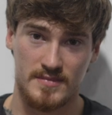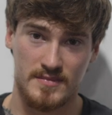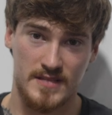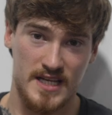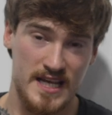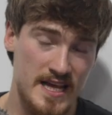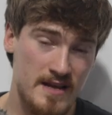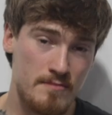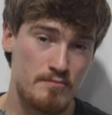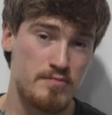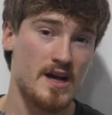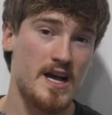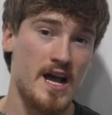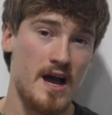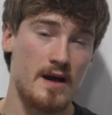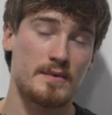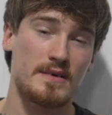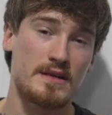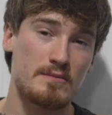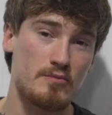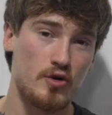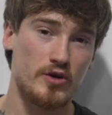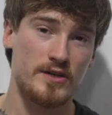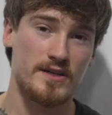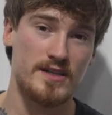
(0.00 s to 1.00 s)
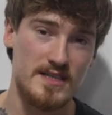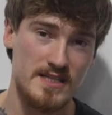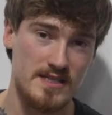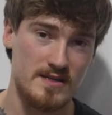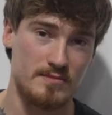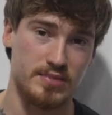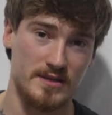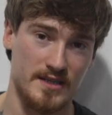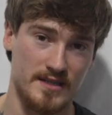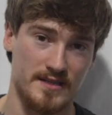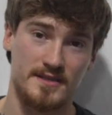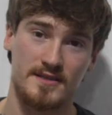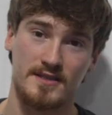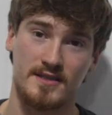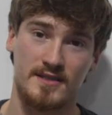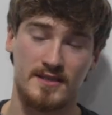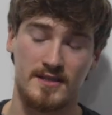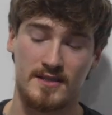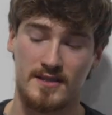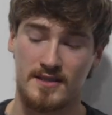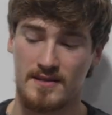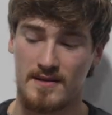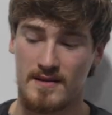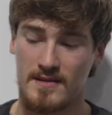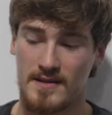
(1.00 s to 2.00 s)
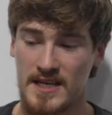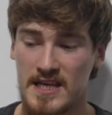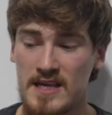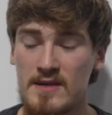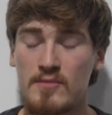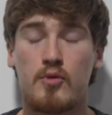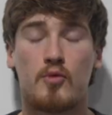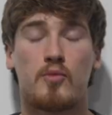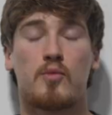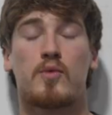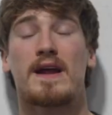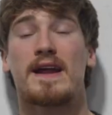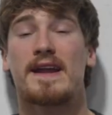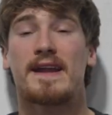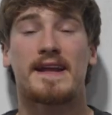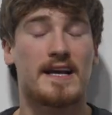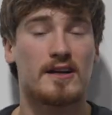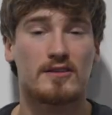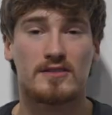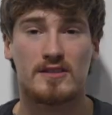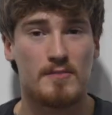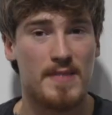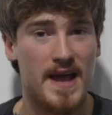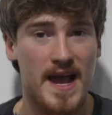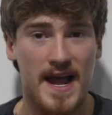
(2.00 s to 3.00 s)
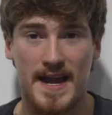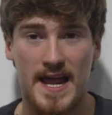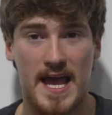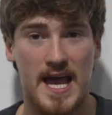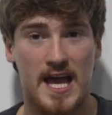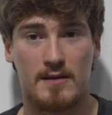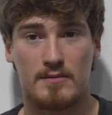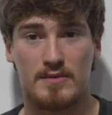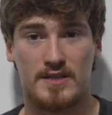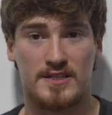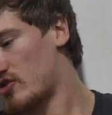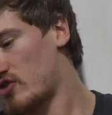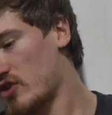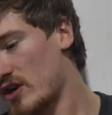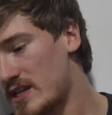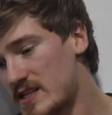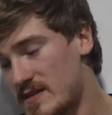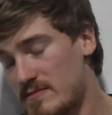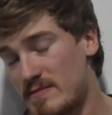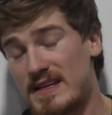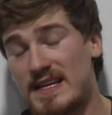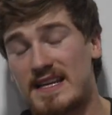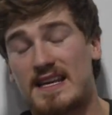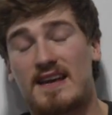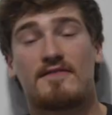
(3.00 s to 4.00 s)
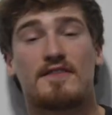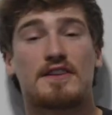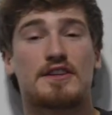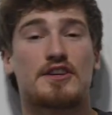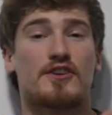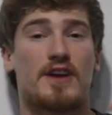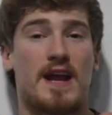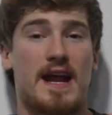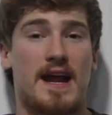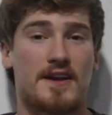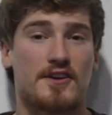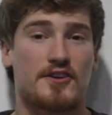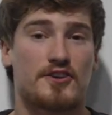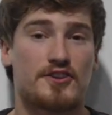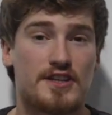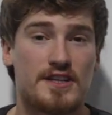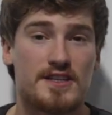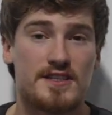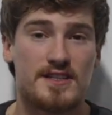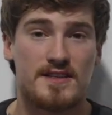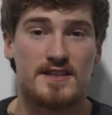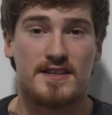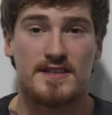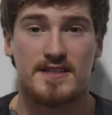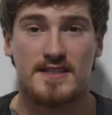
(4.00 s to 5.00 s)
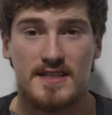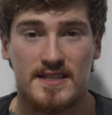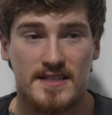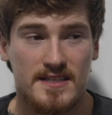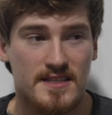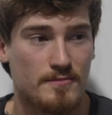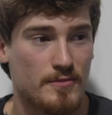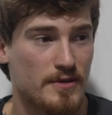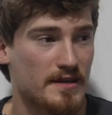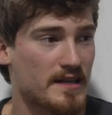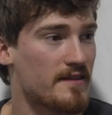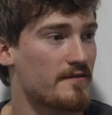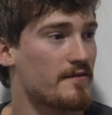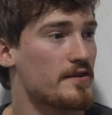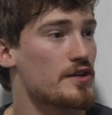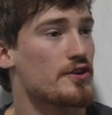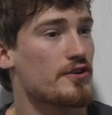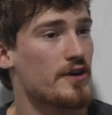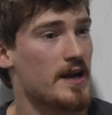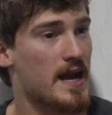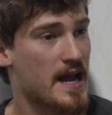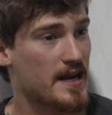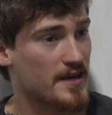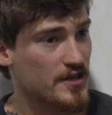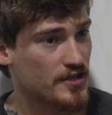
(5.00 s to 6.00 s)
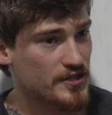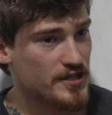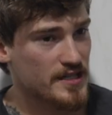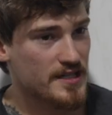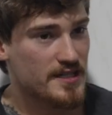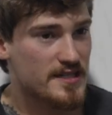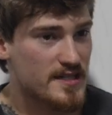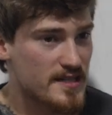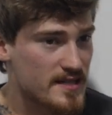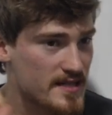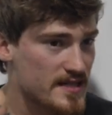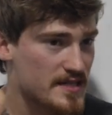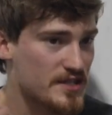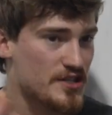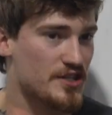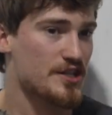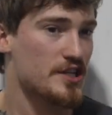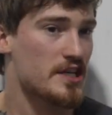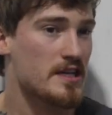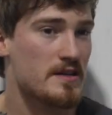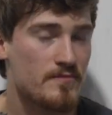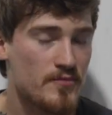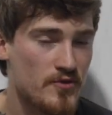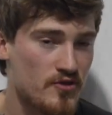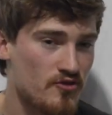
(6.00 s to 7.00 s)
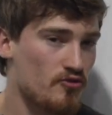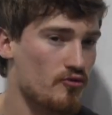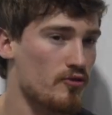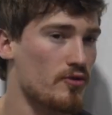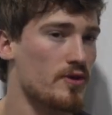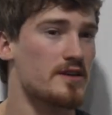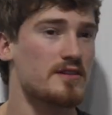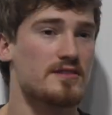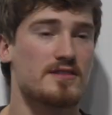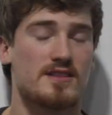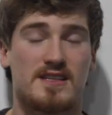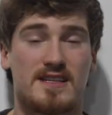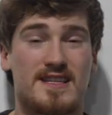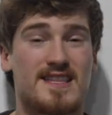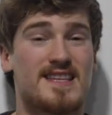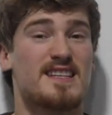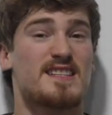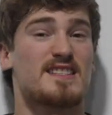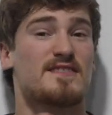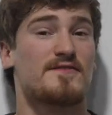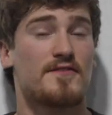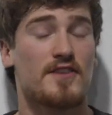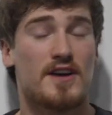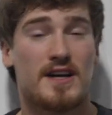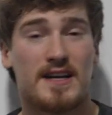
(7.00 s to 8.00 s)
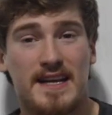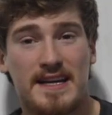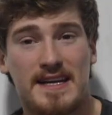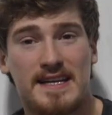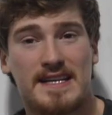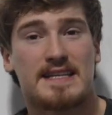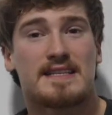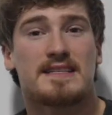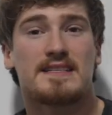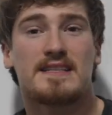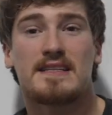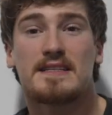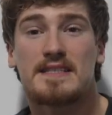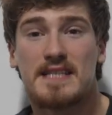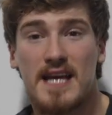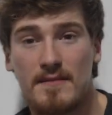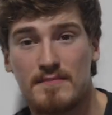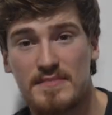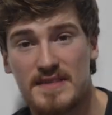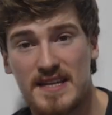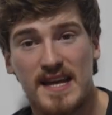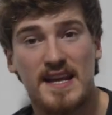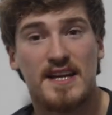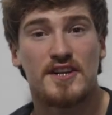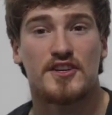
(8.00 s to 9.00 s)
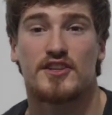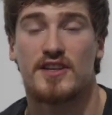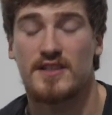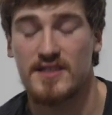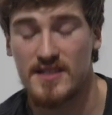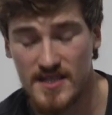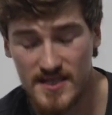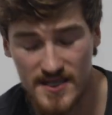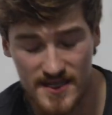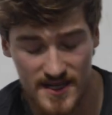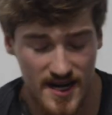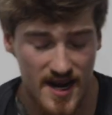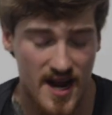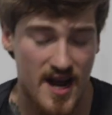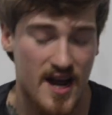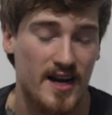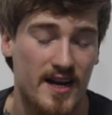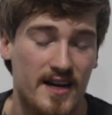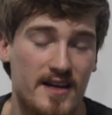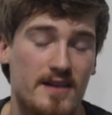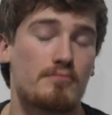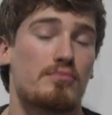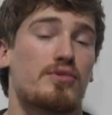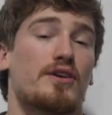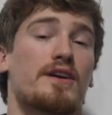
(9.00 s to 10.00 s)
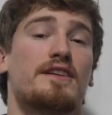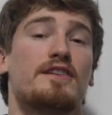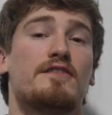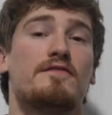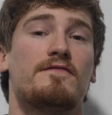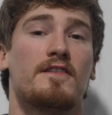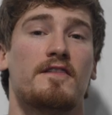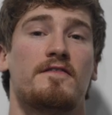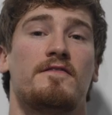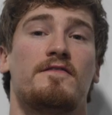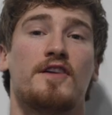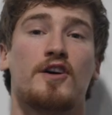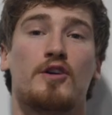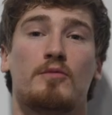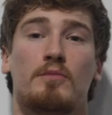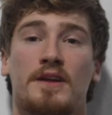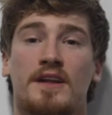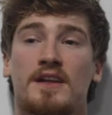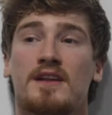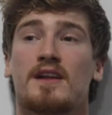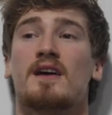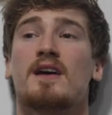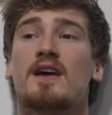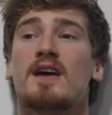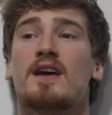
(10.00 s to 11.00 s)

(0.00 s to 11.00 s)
Keep becoming more disciplined. Keep weeding out the bad habits. Trust me, giving your energy to the system or giving your energy to these cheap thrills and these fucking easy temptations is not gonna bring you fulfillment.